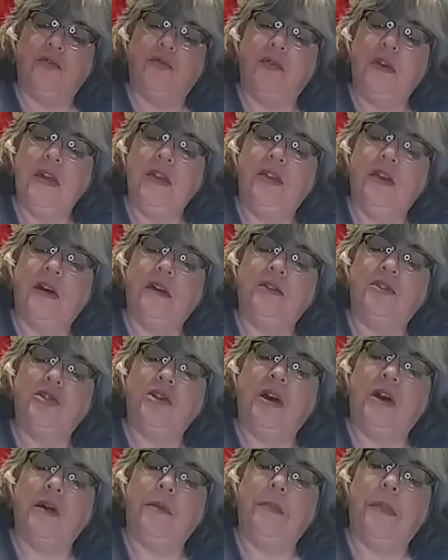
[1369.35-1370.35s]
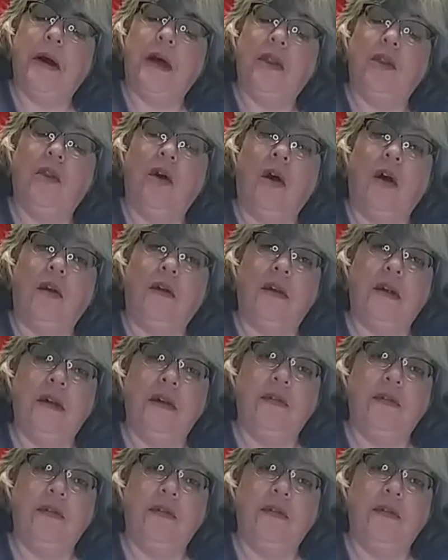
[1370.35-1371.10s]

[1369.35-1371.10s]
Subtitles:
Rethunk Junk by Laura